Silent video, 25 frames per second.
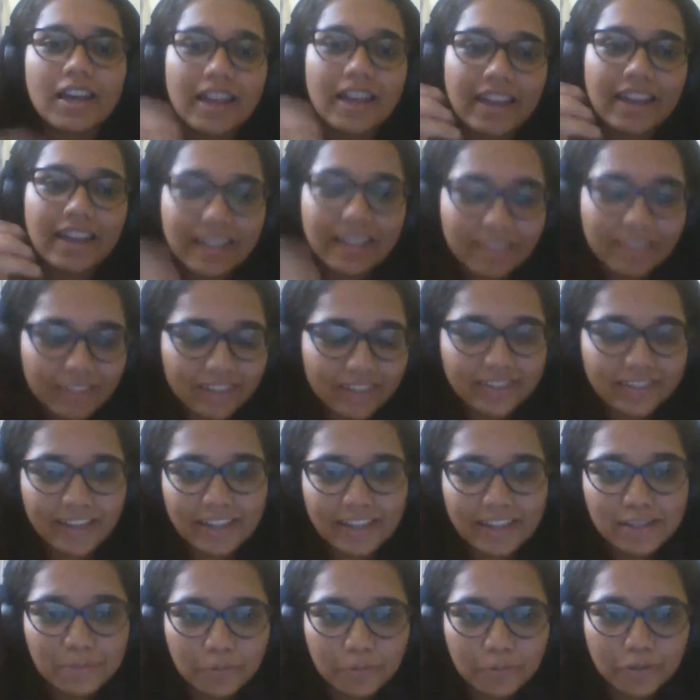in the
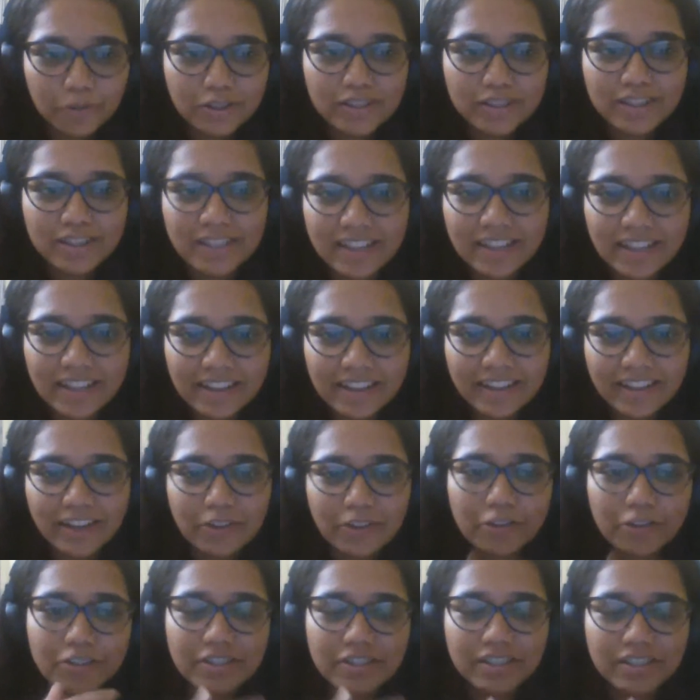textbooks, they
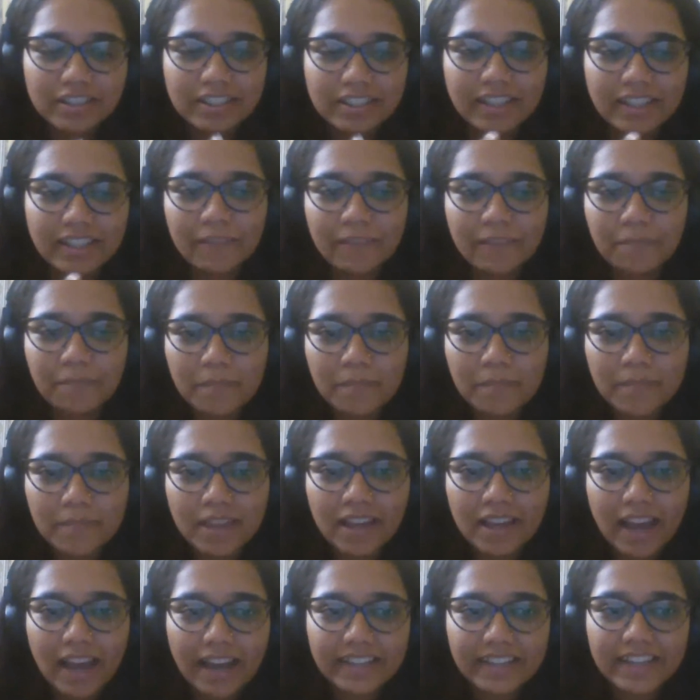don't really
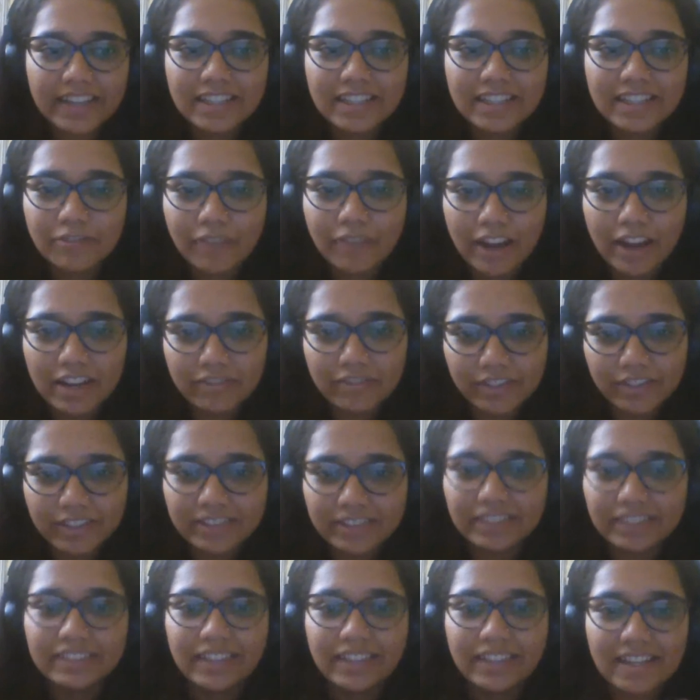identify with,
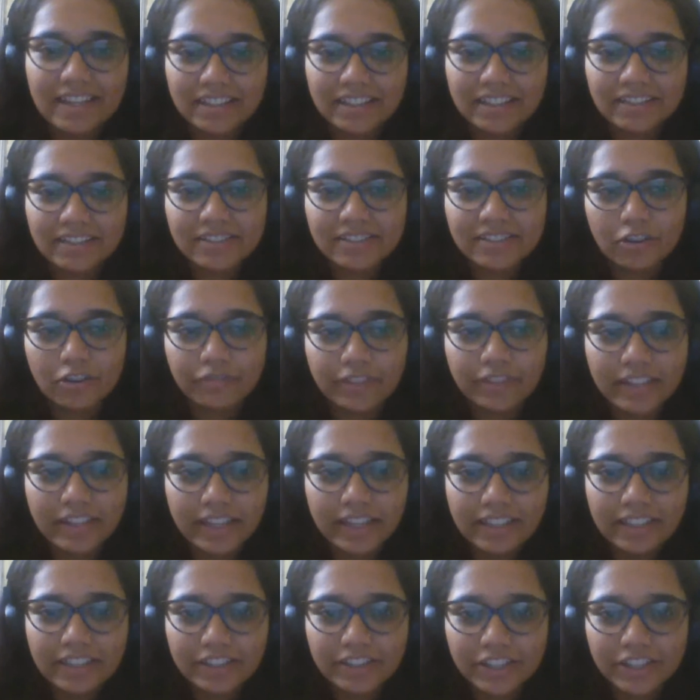and there is a sort of an
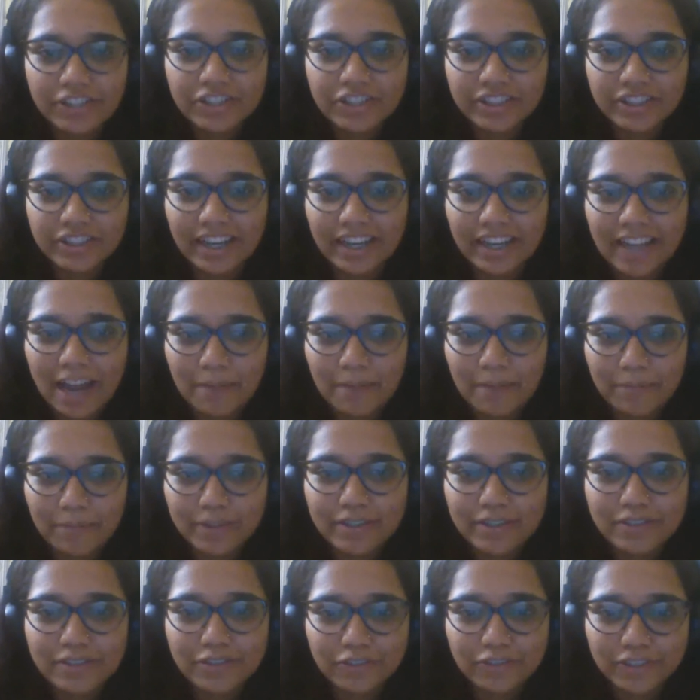alienation that
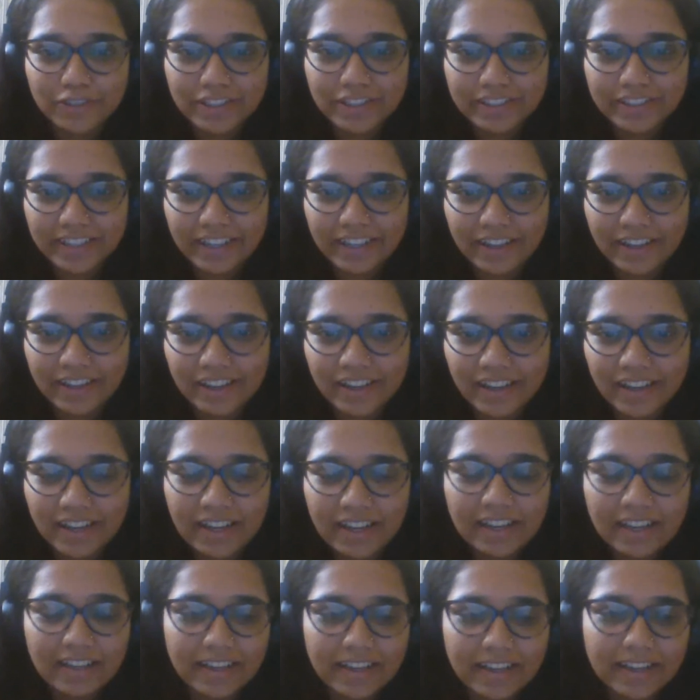happens over there,
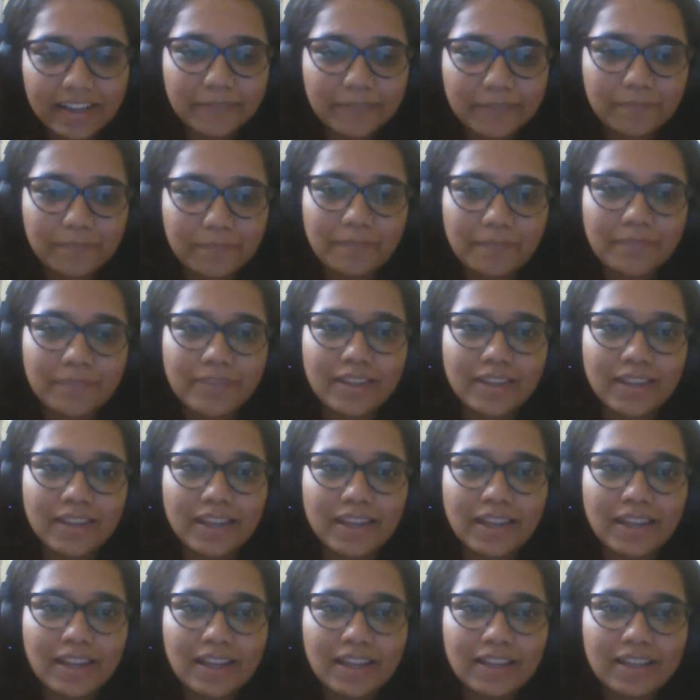right?
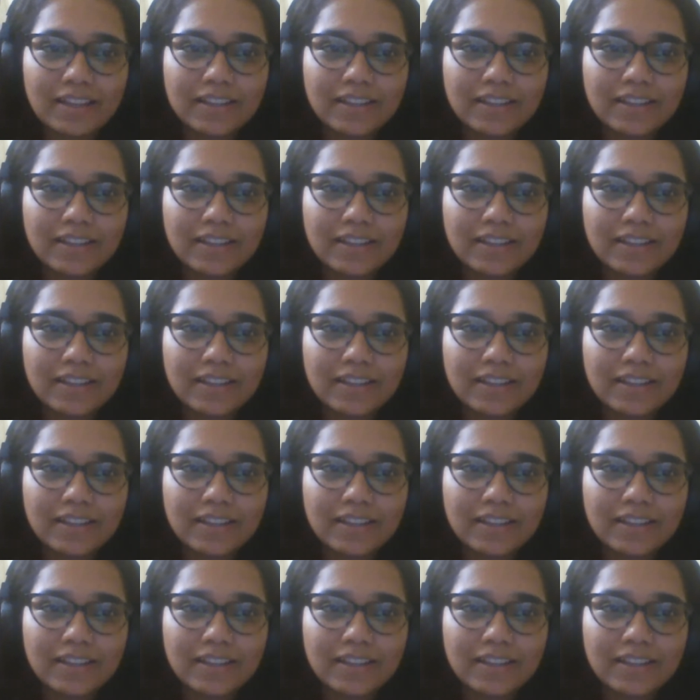Uh,